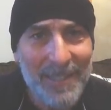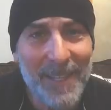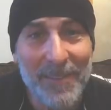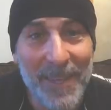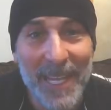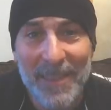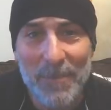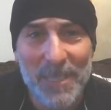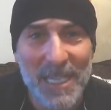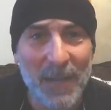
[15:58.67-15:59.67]
that they
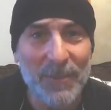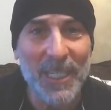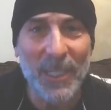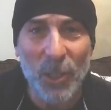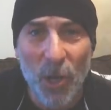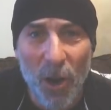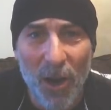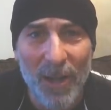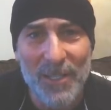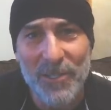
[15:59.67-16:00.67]
themselves can
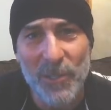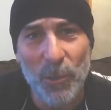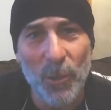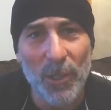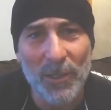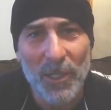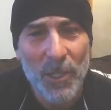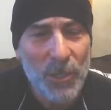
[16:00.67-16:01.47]
cause the world